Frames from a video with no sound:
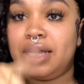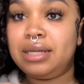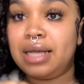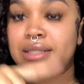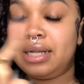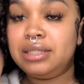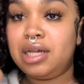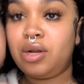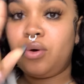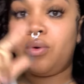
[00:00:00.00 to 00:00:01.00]
a deck to the
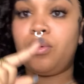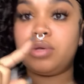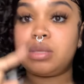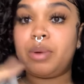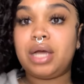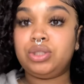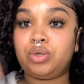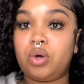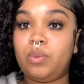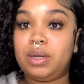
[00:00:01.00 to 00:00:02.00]
channel or surprise your
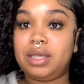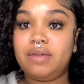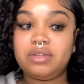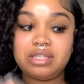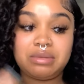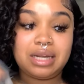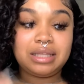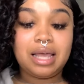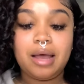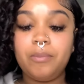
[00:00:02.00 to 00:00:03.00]
girl with a gift or something like
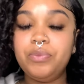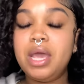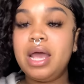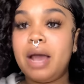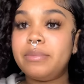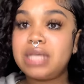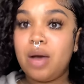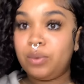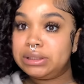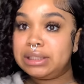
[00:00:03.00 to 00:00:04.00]
that,
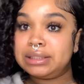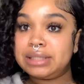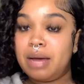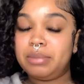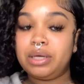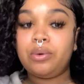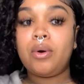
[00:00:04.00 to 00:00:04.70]
Amazon wish list is down below.